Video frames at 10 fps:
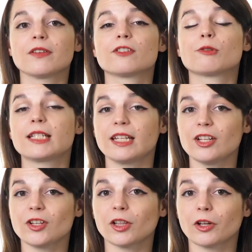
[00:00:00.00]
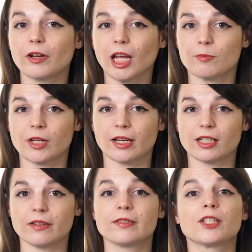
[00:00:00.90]
of strategic learning
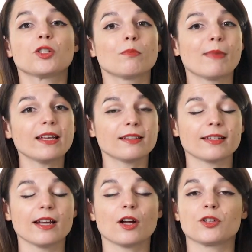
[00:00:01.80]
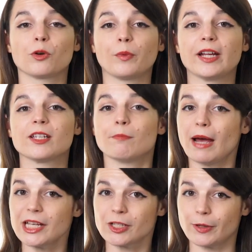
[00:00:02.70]
objectives that you might set on your way to
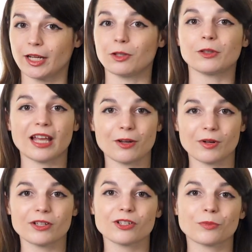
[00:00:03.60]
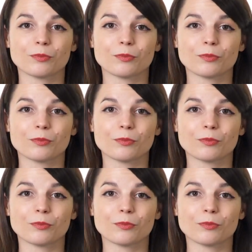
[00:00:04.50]
mastering a new language.